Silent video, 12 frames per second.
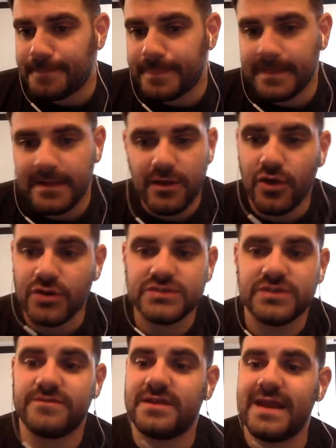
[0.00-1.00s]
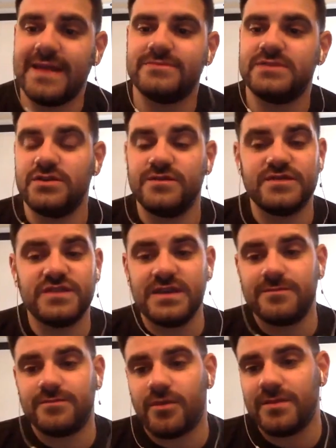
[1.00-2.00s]
Lots of the names that you've
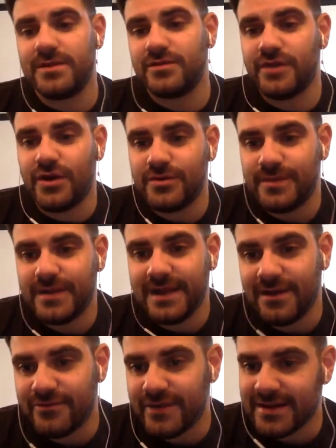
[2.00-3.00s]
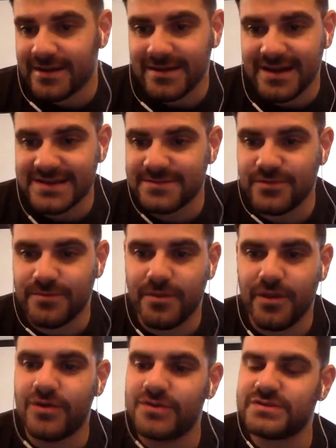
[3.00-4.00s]
seen probably on the open letter, recognizable
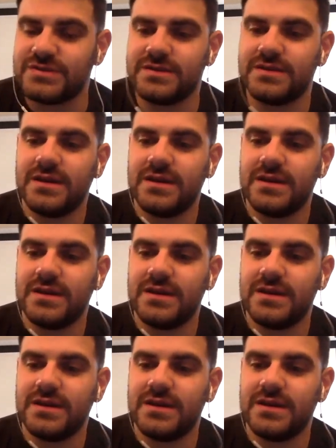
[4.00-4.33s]
blogs and